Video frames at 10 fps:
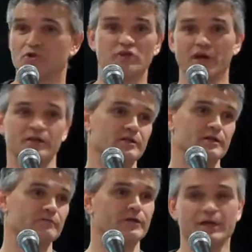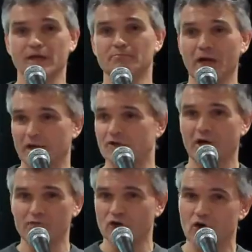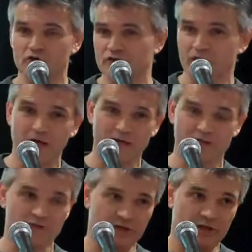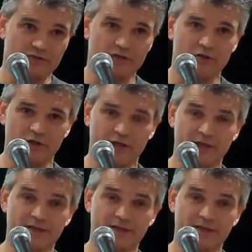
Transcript: should they even get married or have a contract and, and so on.